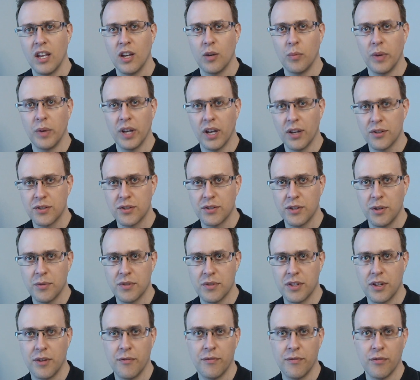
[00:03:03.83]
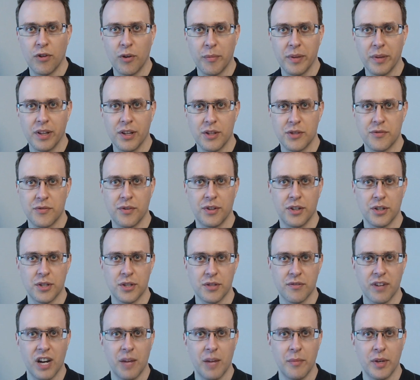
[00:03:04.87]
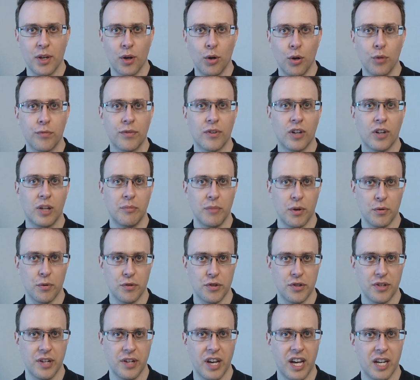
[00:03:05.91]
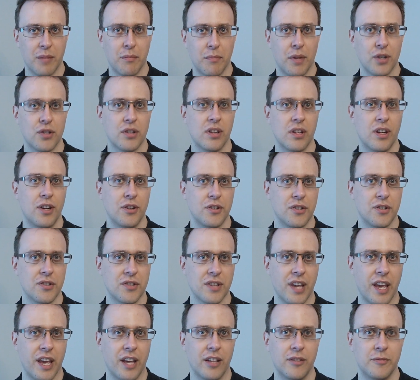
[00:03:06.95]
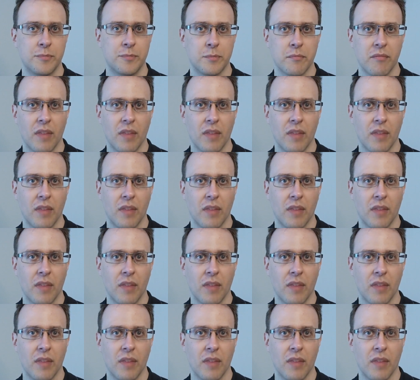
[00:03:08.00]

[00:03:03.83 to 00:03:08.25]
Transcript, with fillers: We also use it in formulas for describing overall motion on a much larger scale.